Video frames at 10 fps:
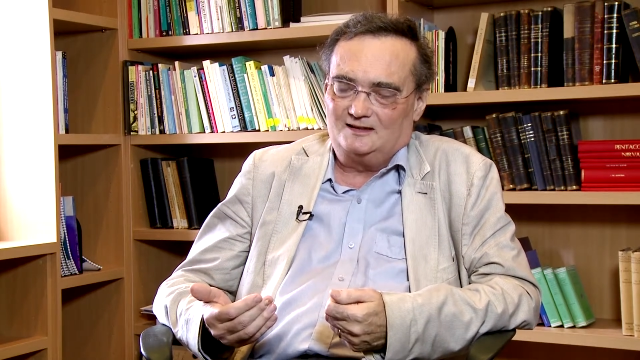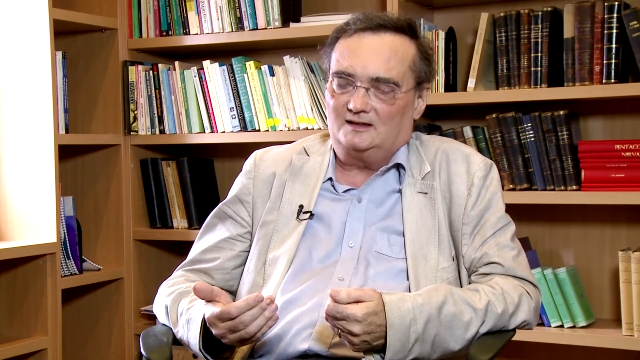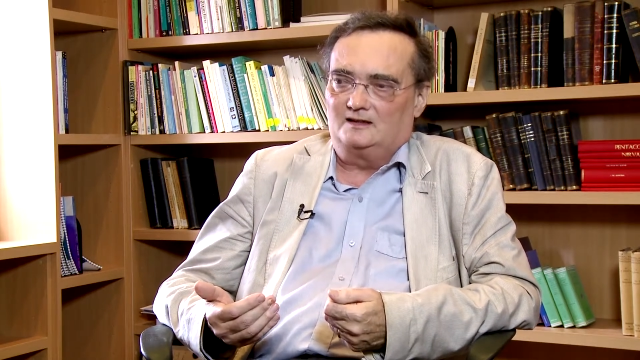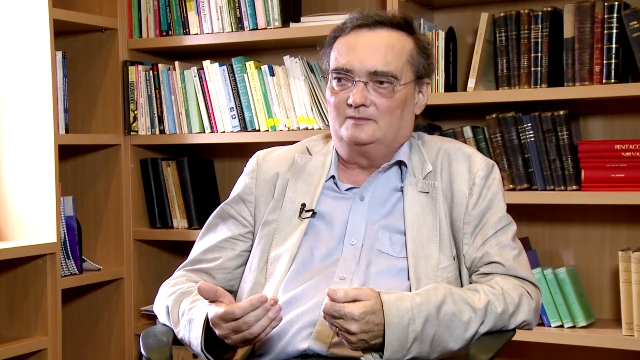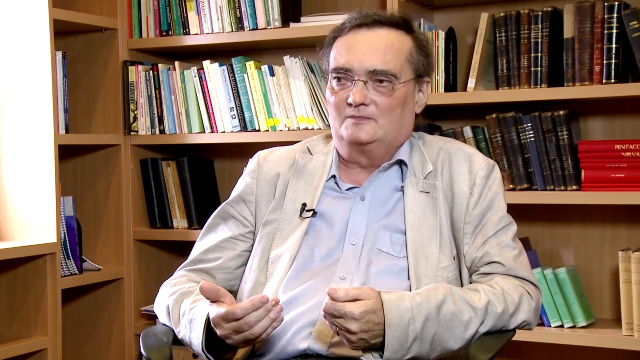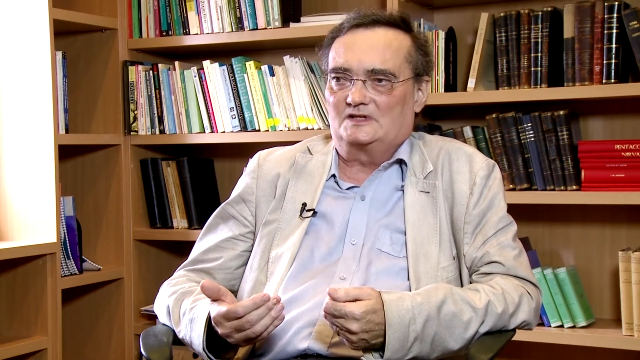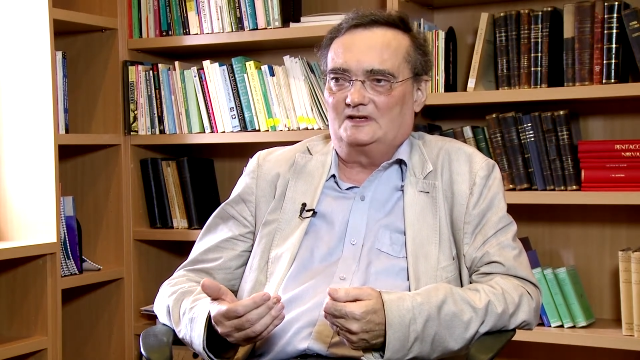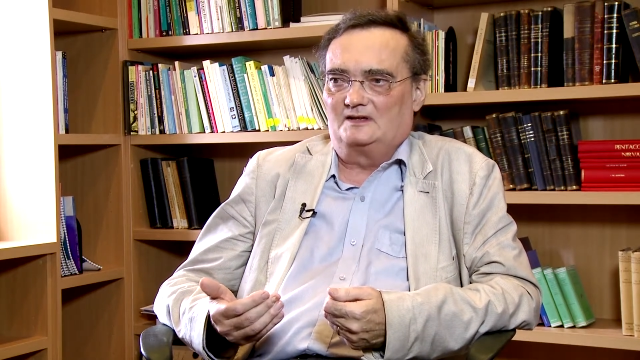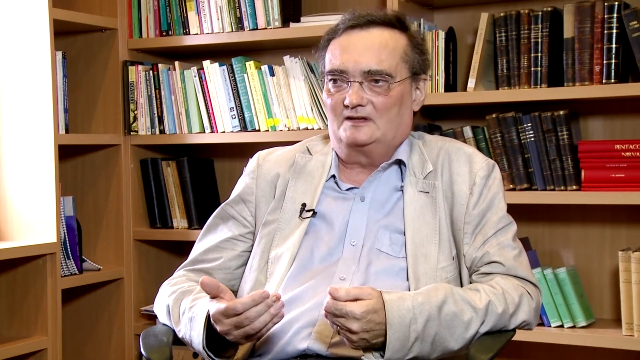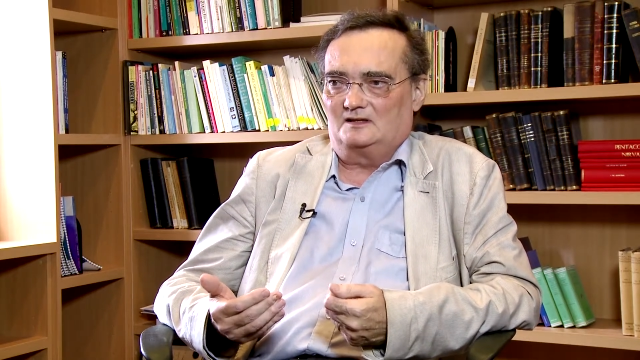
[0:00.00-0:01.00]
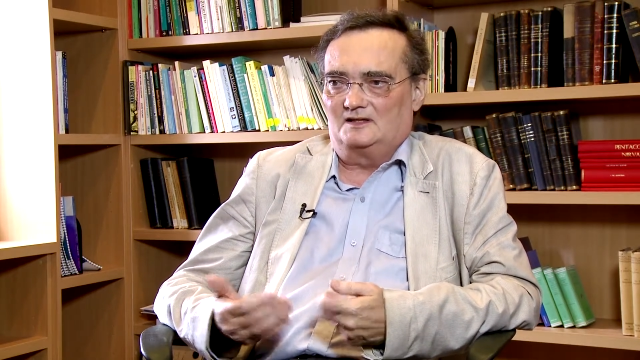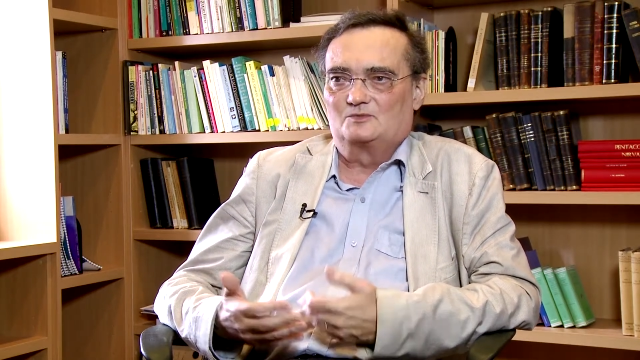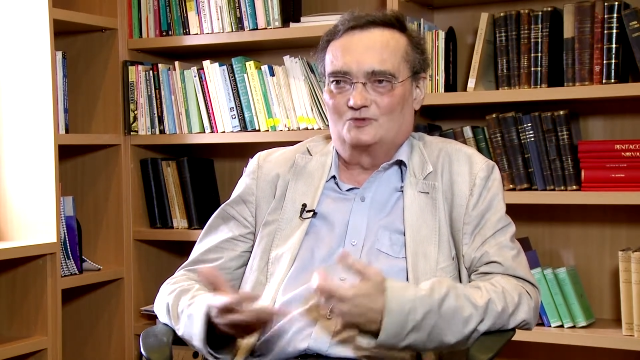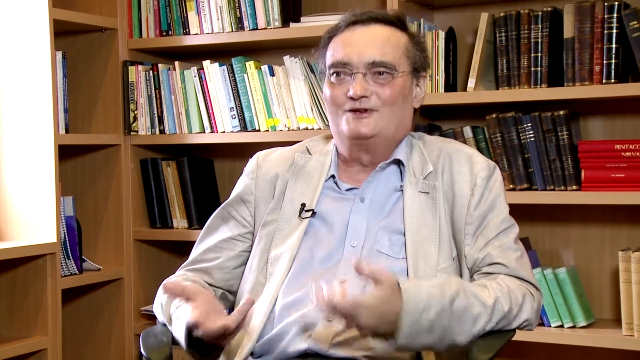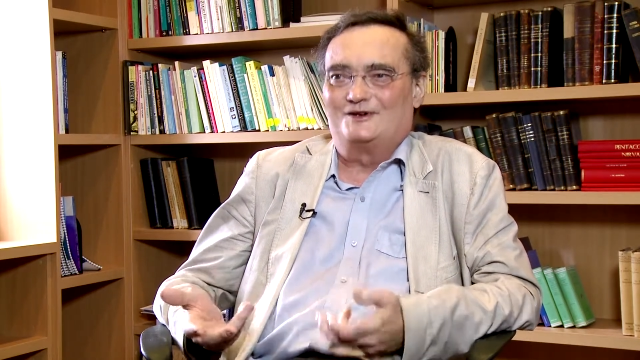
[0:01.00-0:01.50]
so that the
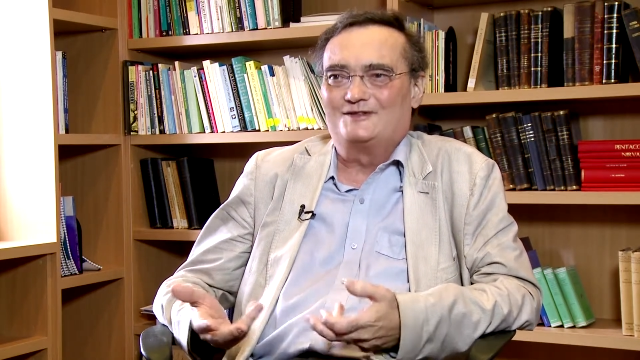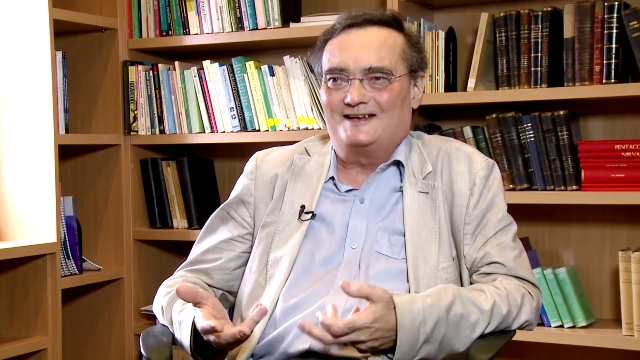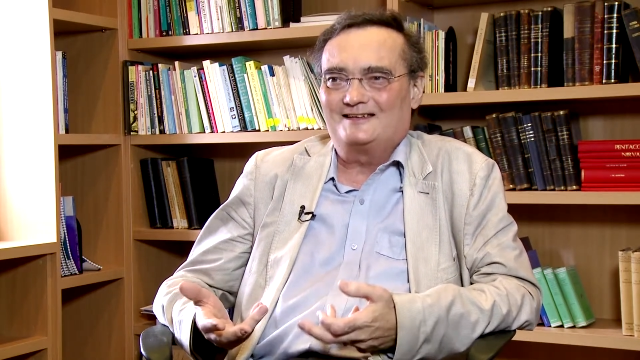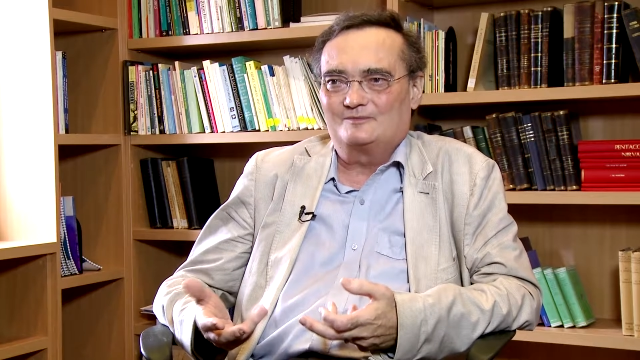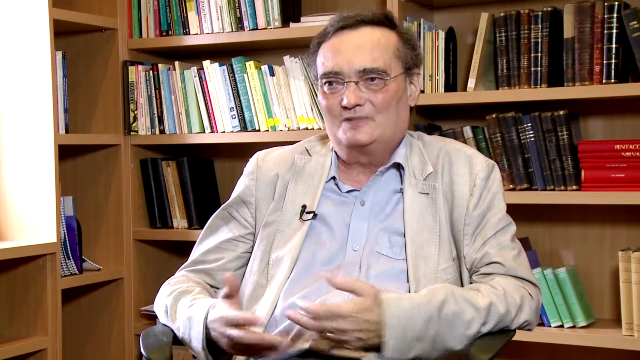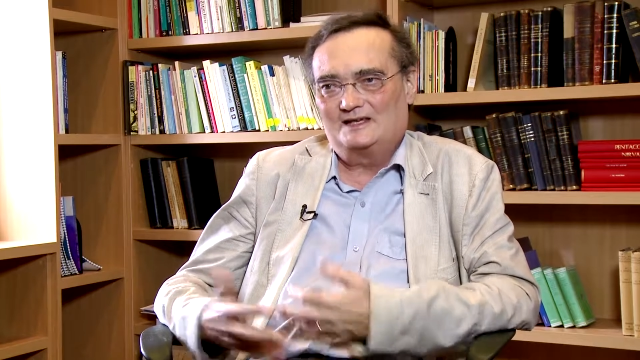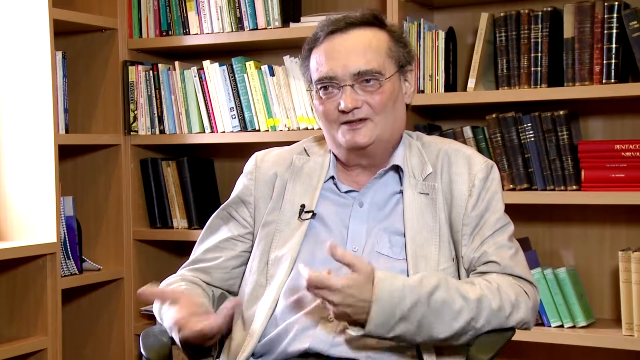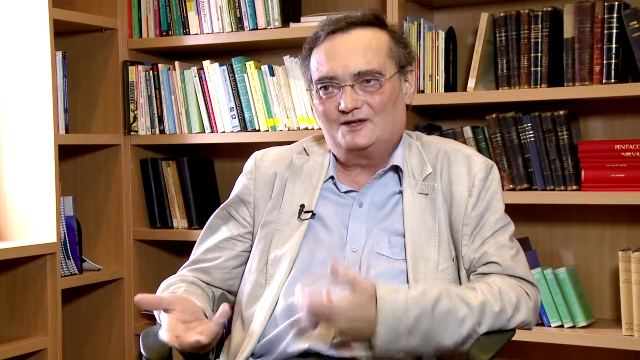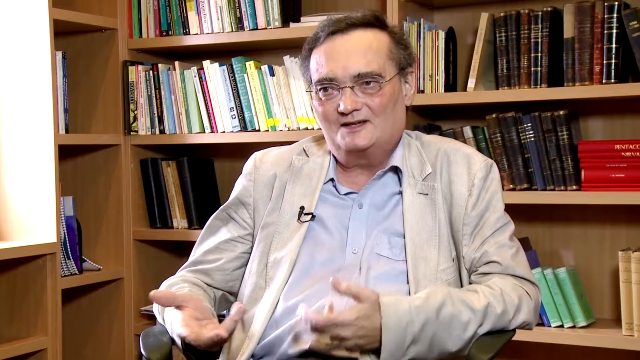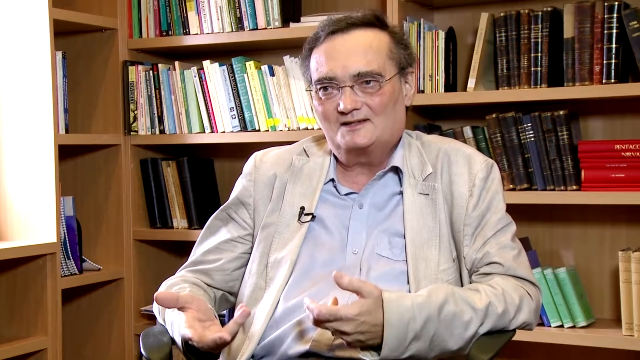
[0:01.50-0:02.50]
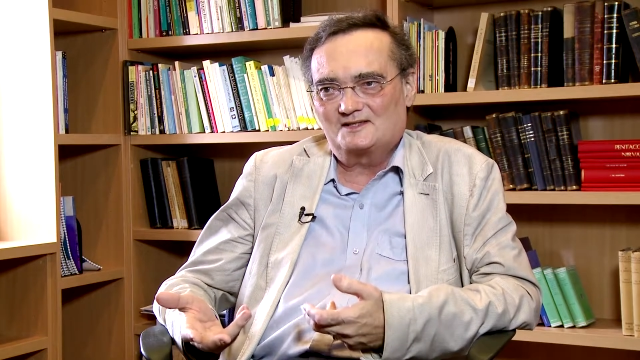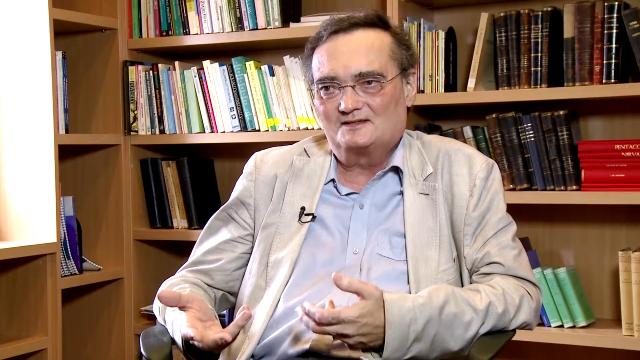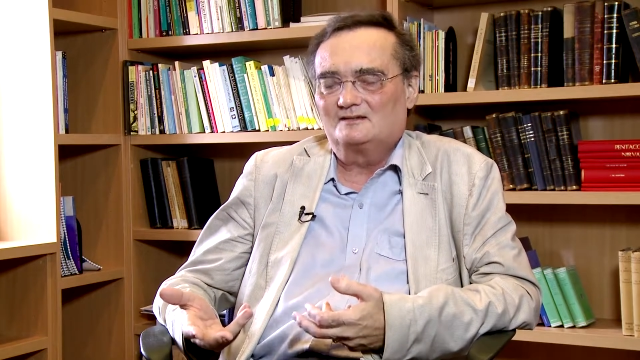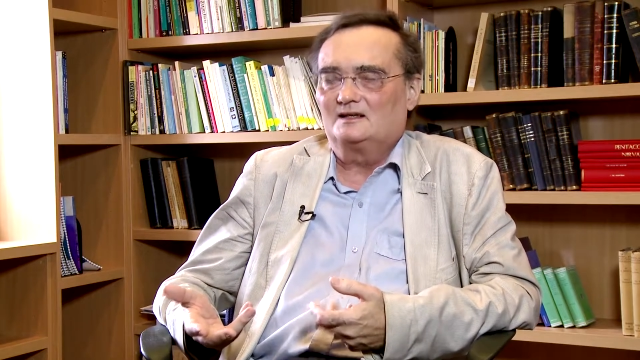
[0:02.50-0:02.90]
clinician would know that, be in the notes.